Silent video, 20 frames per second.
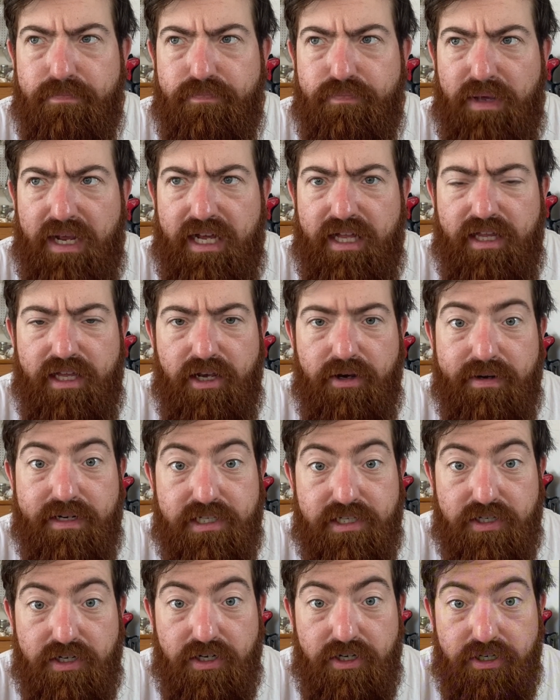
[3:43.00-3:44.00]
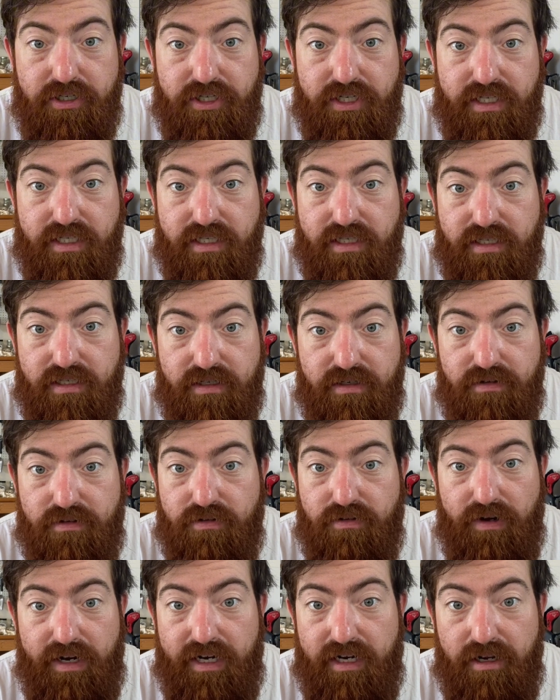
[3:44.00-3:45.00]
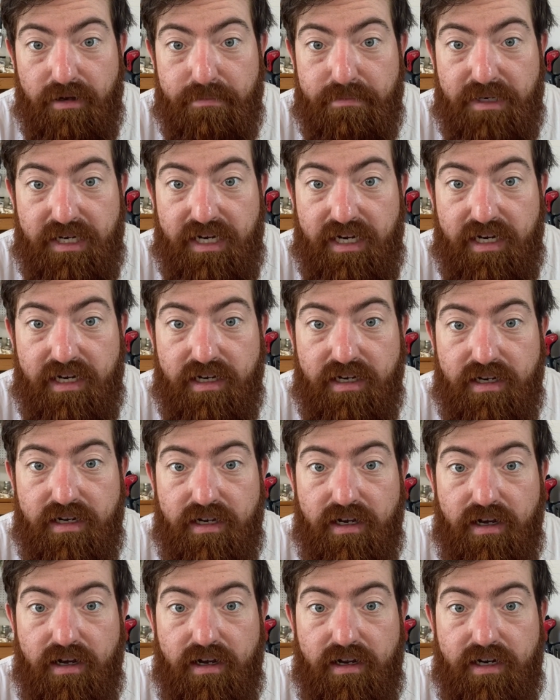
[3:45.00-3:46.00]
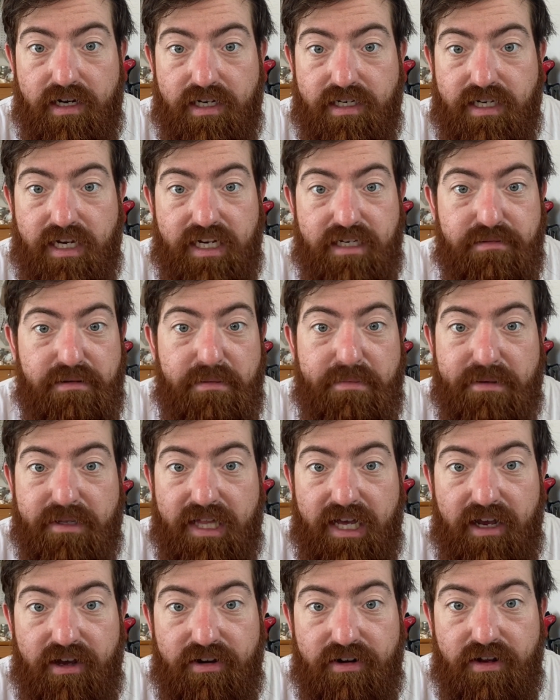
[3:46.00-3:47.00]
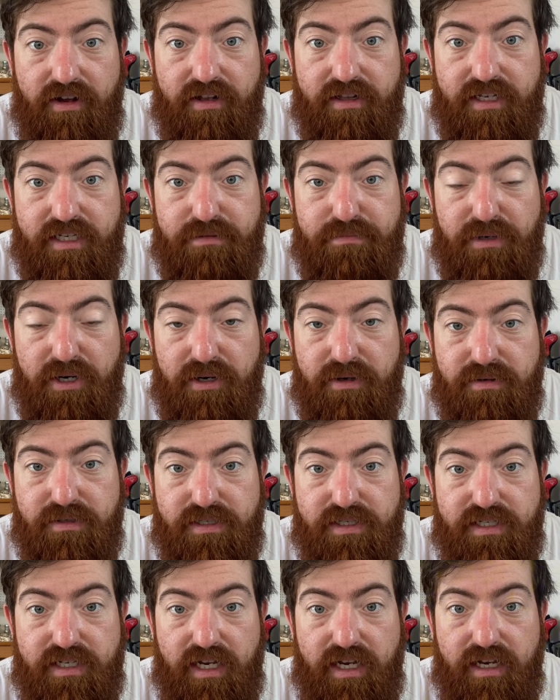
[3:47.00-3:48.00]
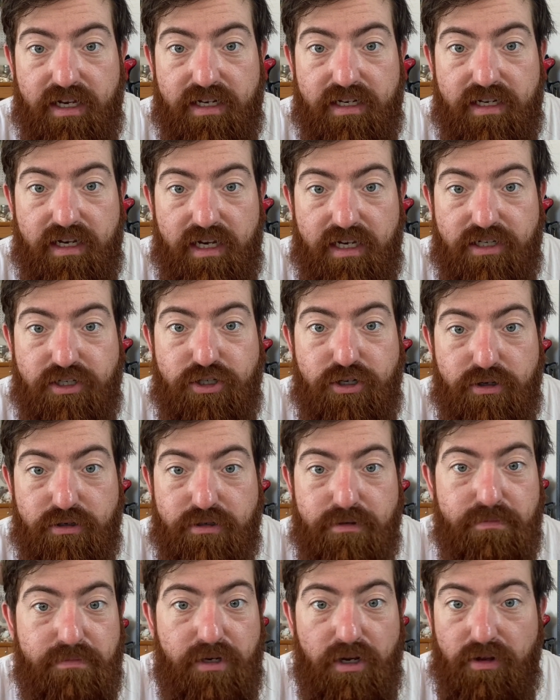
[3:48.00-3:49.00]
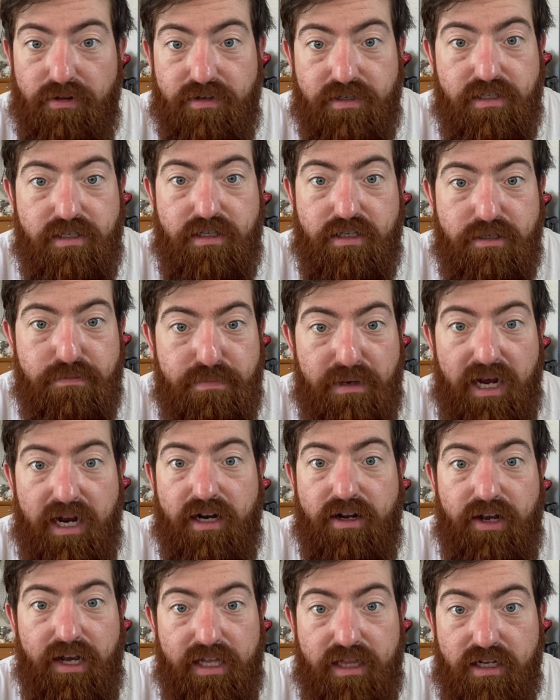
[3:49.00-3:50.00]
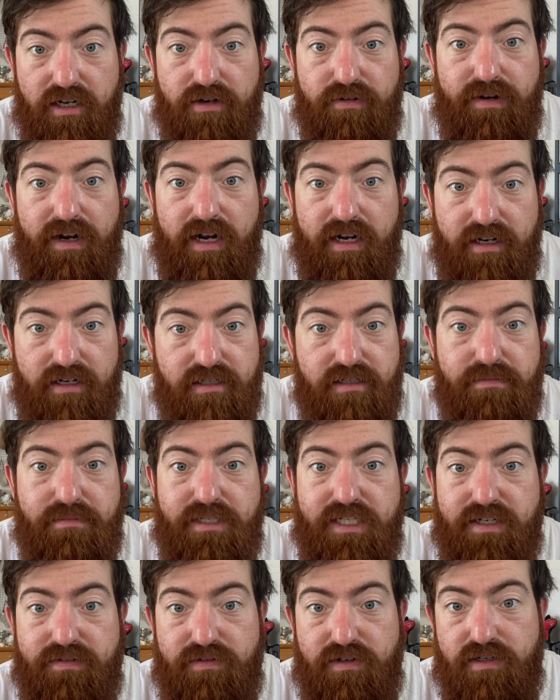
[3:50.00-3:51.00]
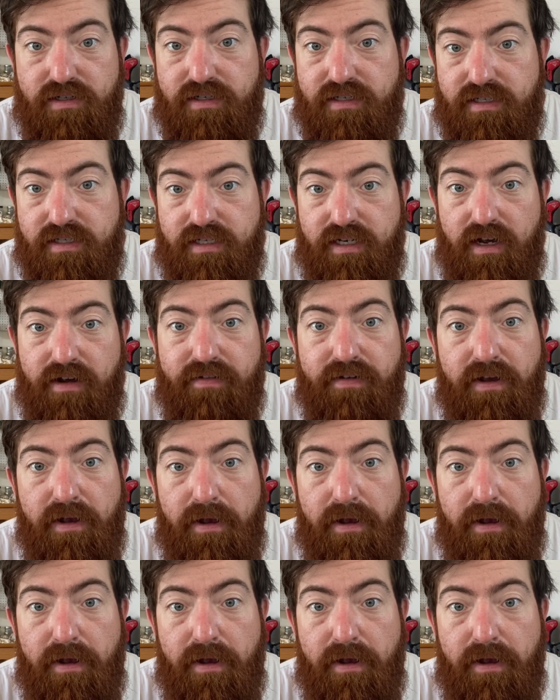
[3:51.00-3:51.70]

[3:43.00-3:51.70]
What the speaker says: Paleo Excursions, a great company. He takes people out on these boats and shows them, you know, this is the spot. Go ahead, look around, here's some sifters and stuff.